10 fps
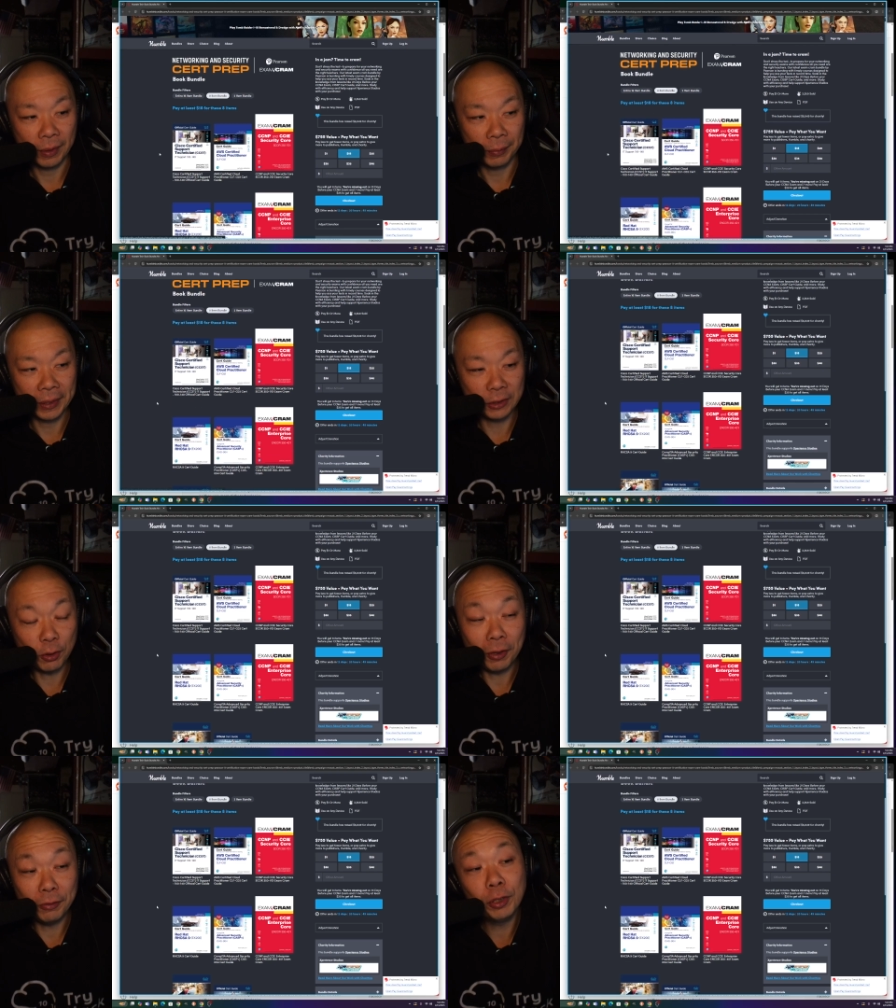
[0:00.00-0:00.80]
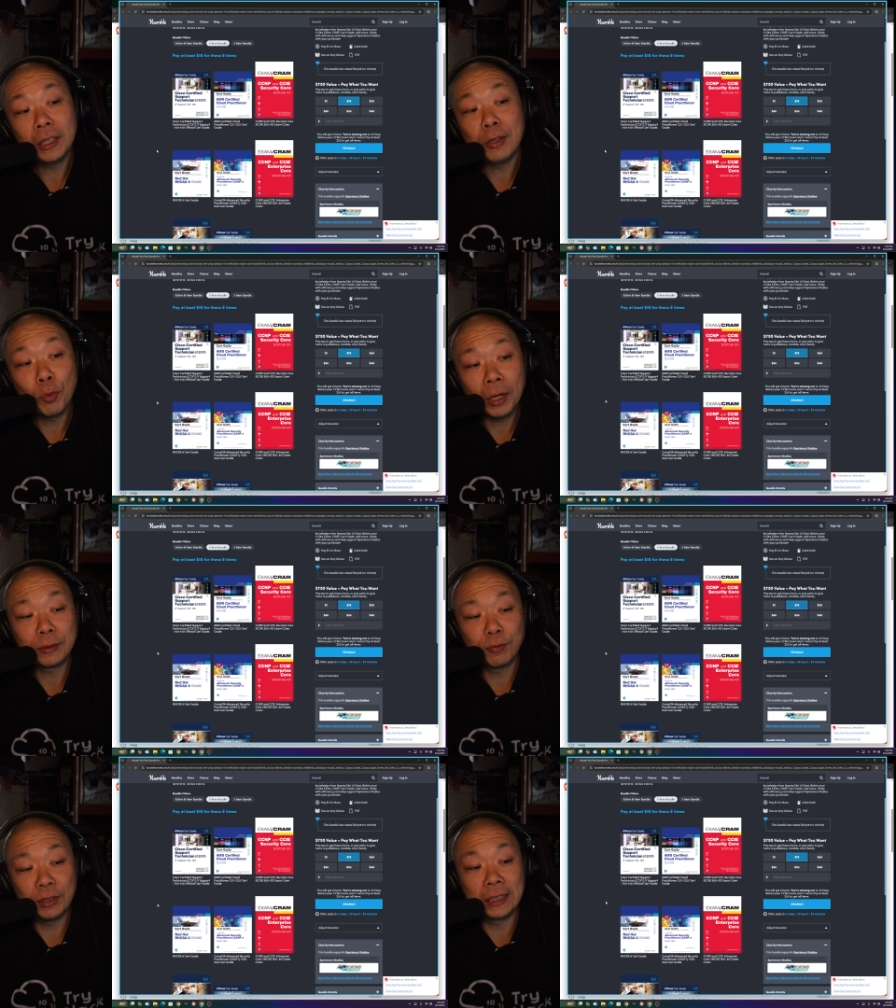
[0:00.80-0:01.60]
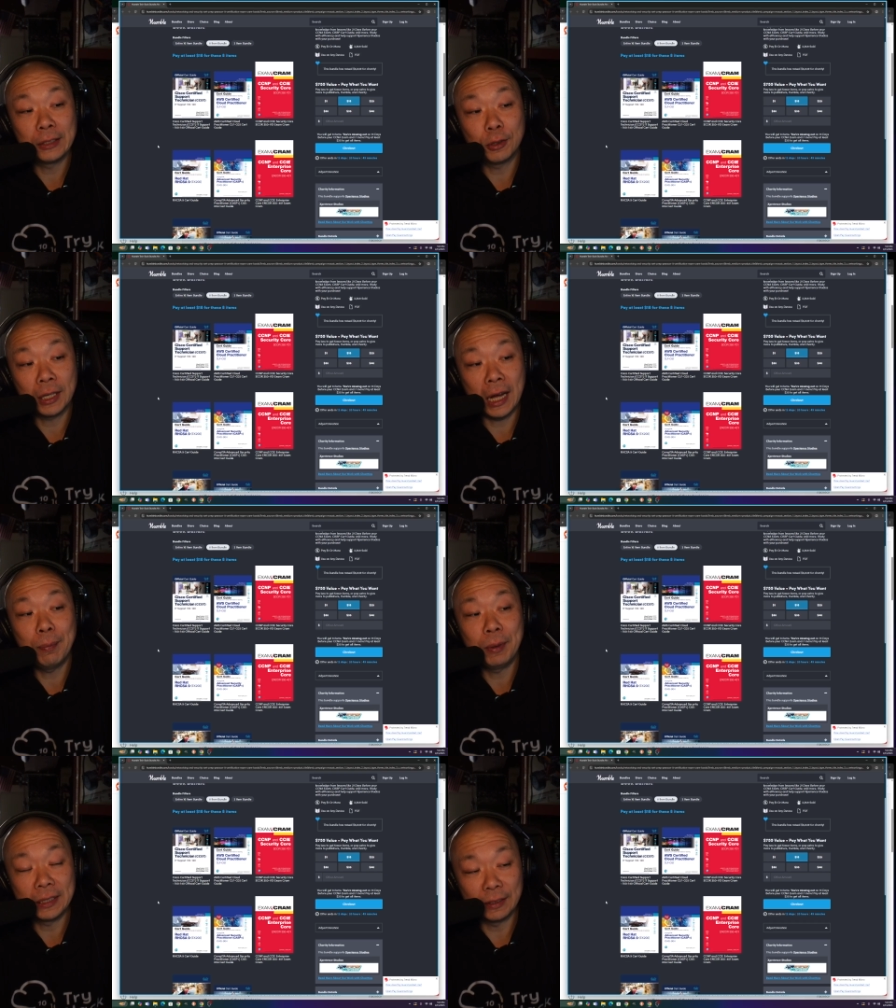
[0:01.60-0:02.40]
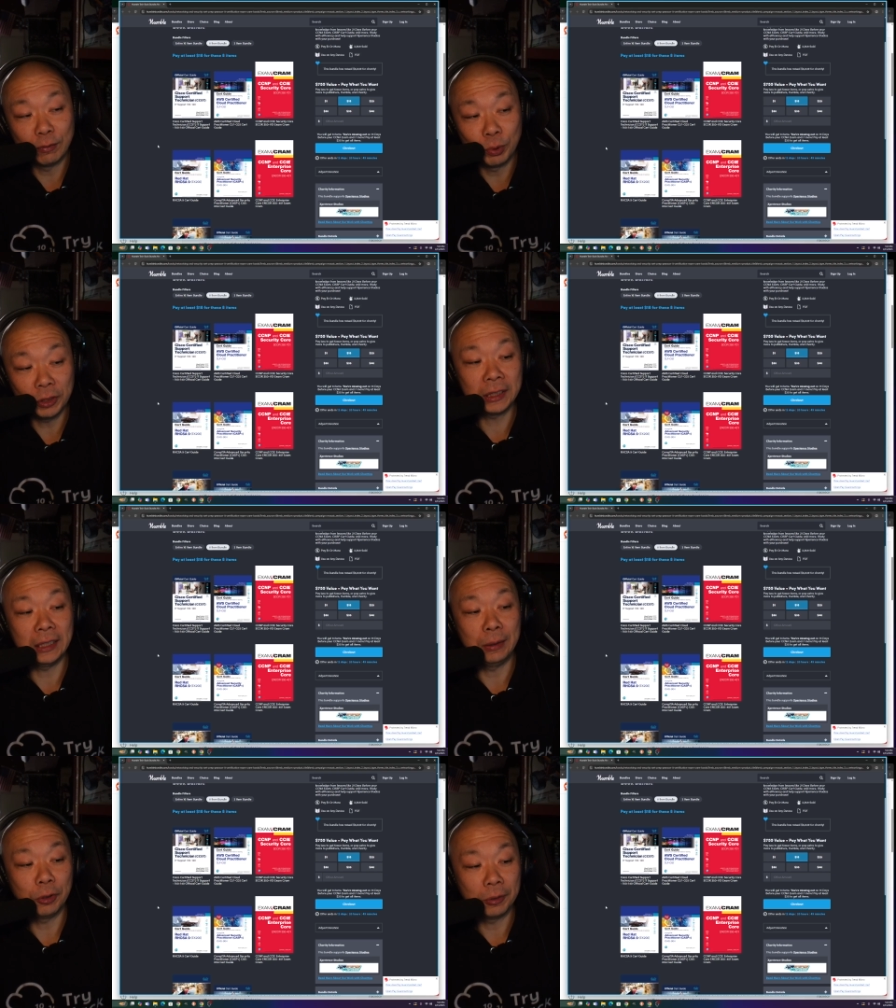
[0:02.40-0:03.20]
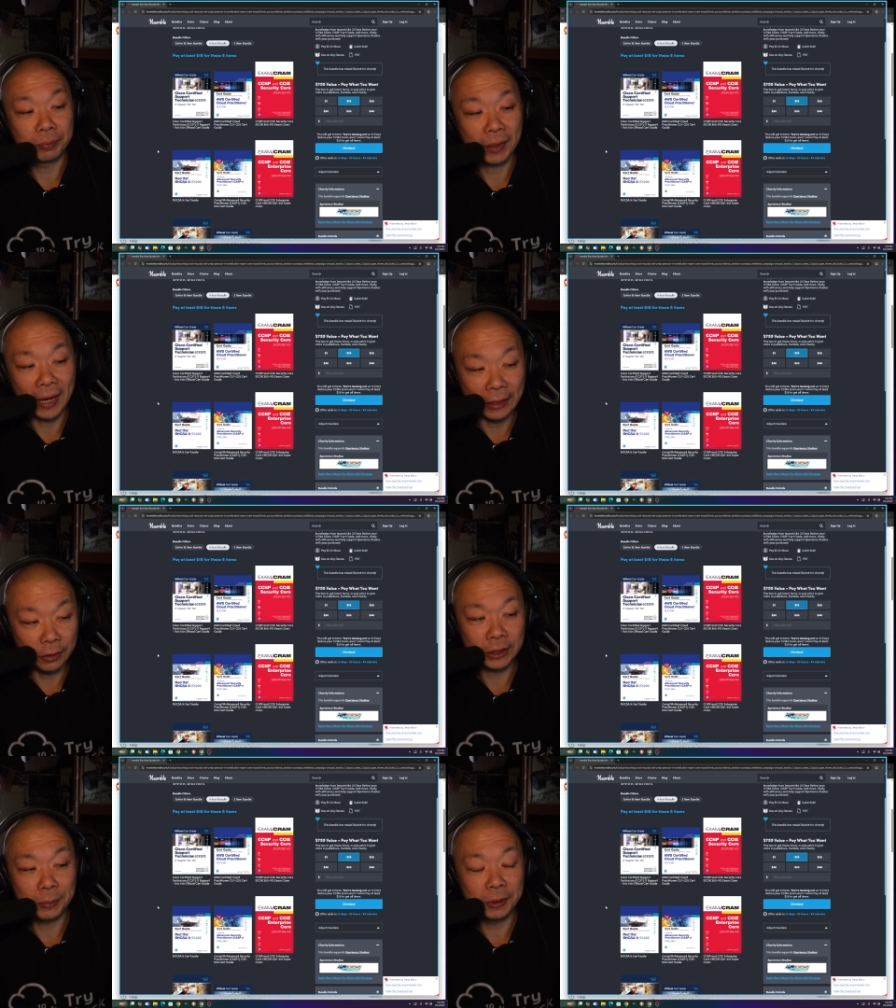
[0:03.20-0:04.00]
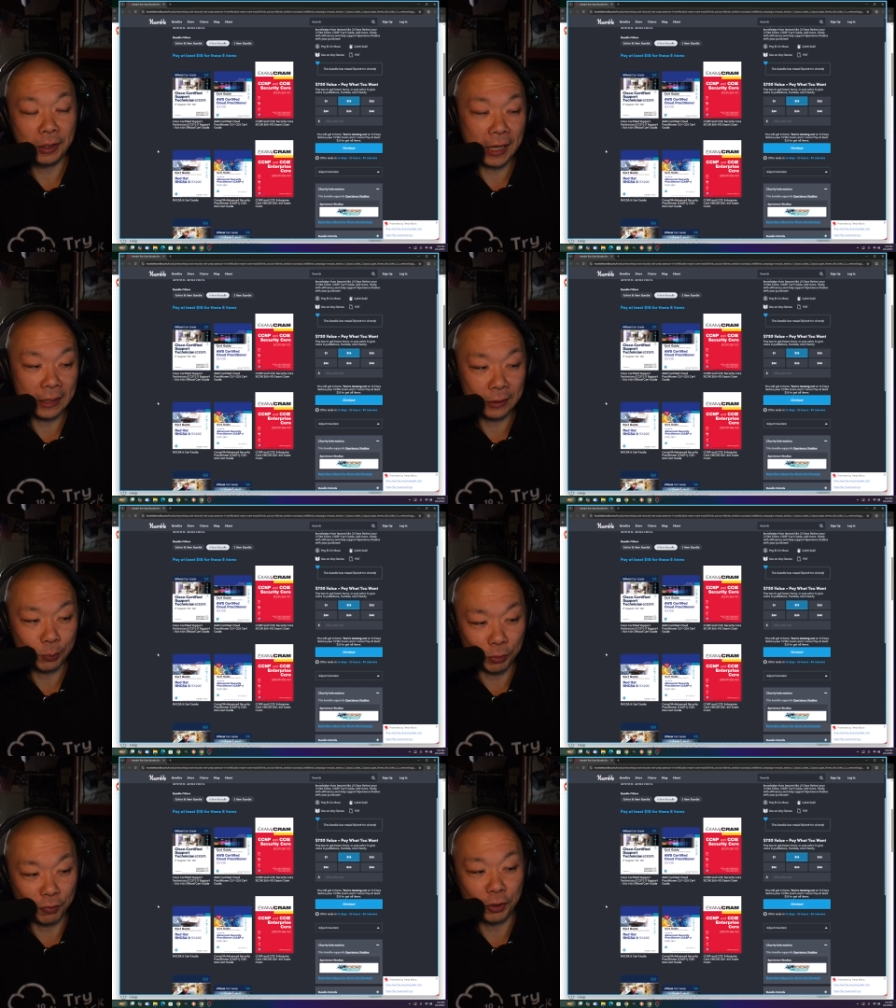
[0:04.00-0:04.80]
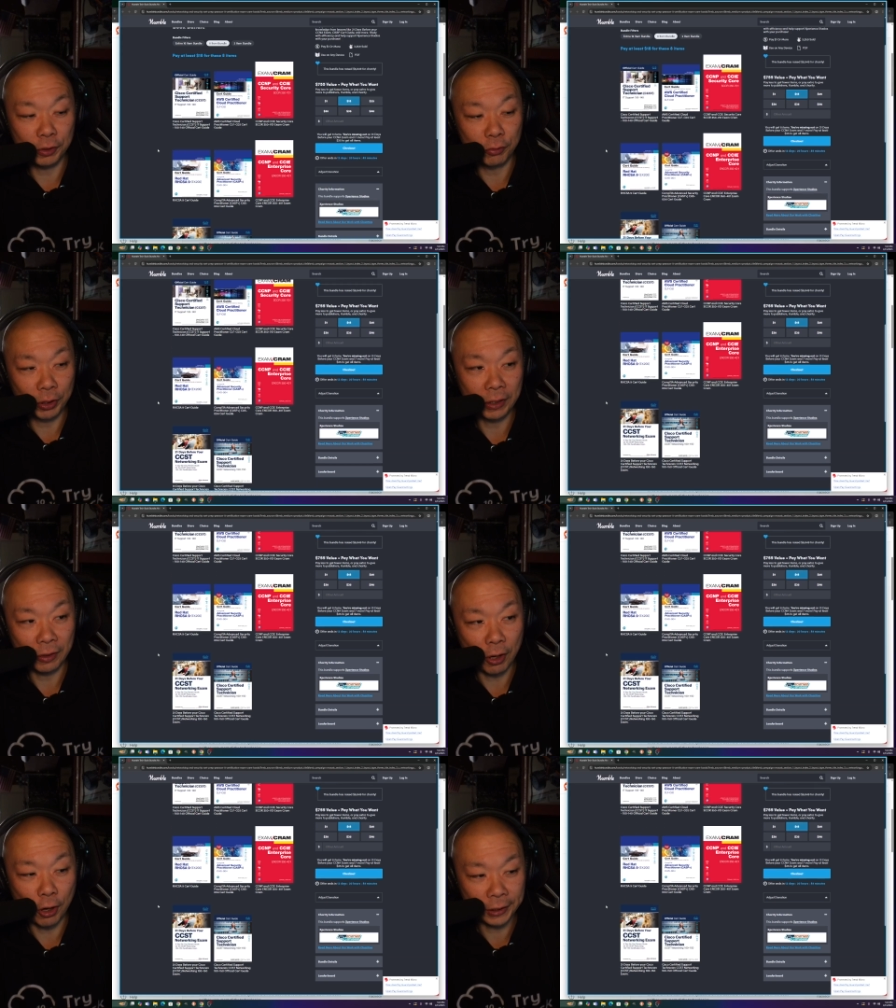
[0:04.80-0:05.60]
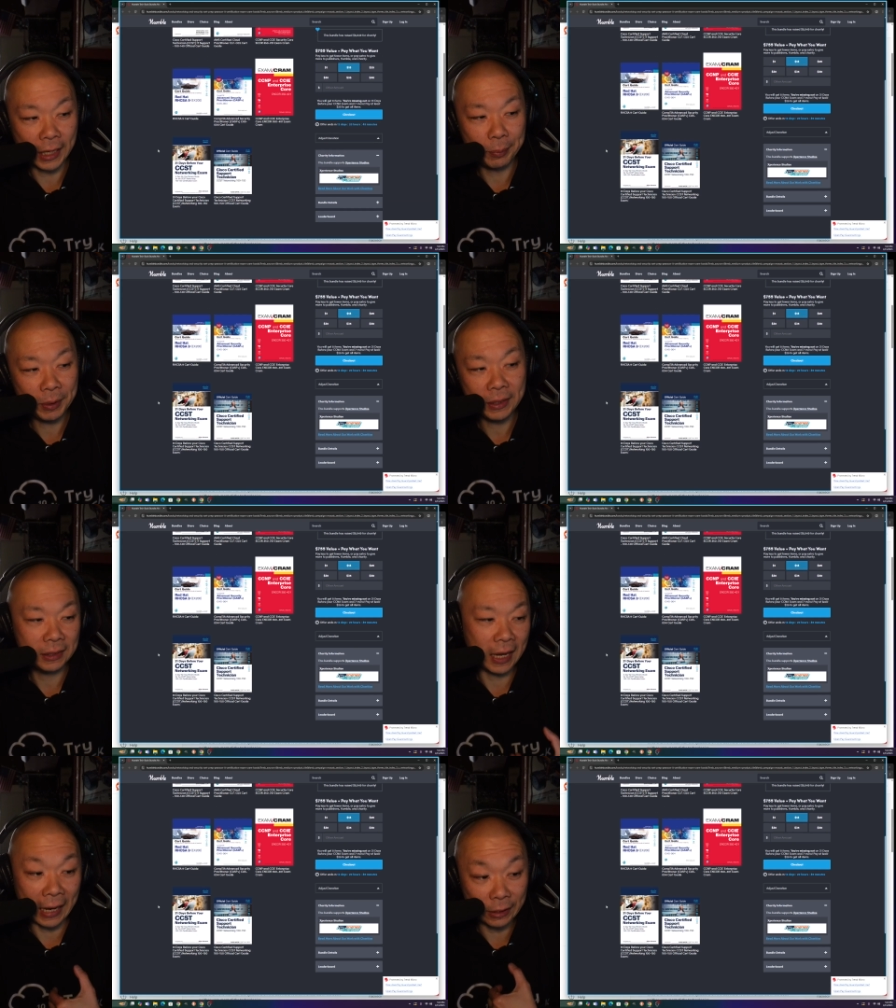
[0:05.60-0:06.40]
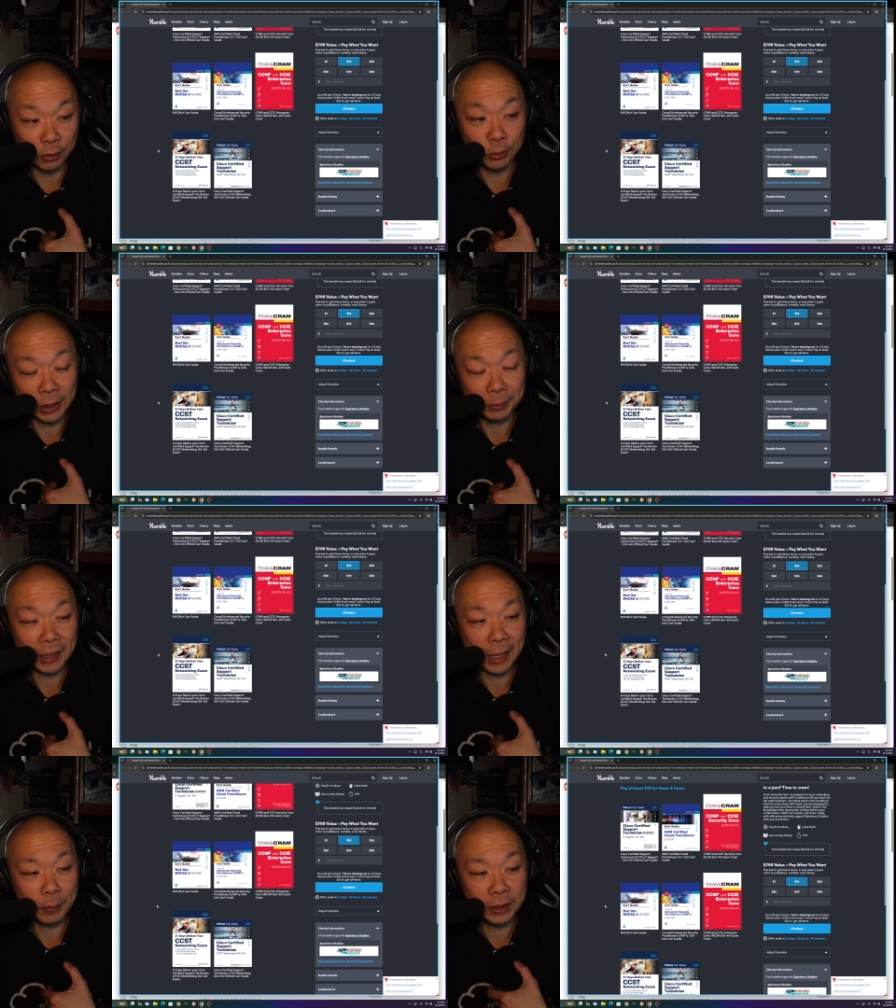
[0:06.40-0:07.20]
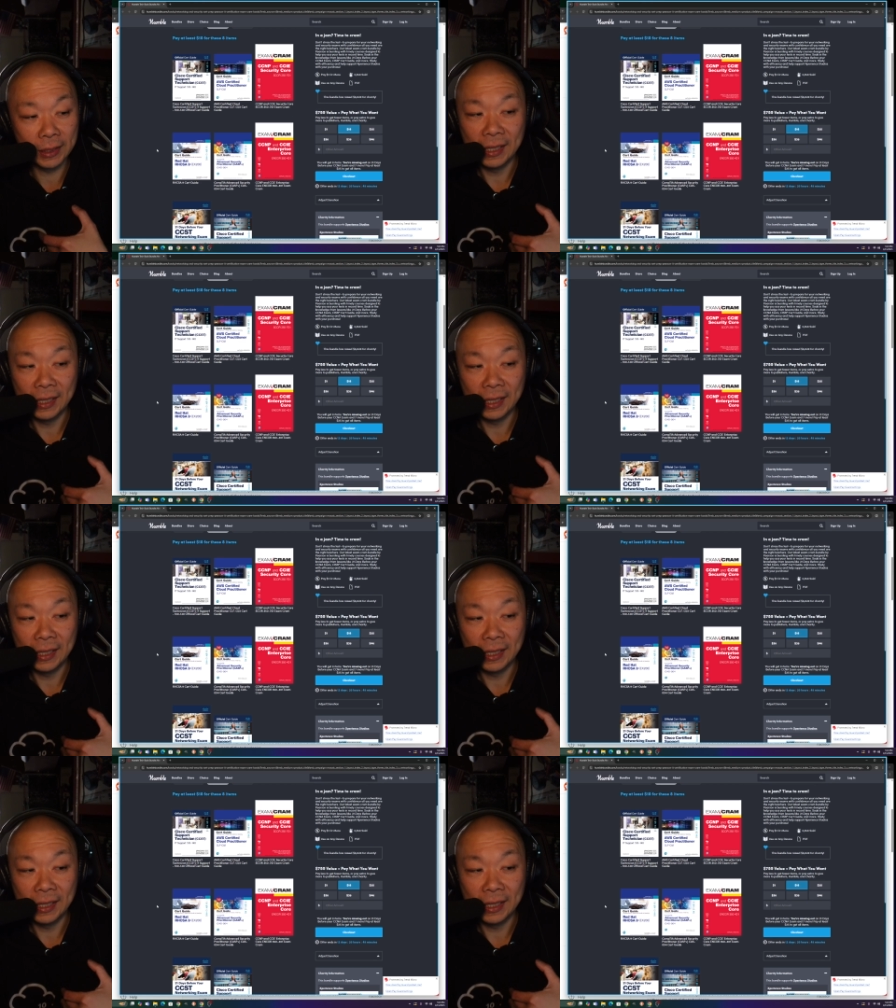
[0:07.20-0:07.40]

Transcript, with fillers: because no one really wants physical copies of books anymore. I know some of you guys prefer to read hard copies. I do sometimes.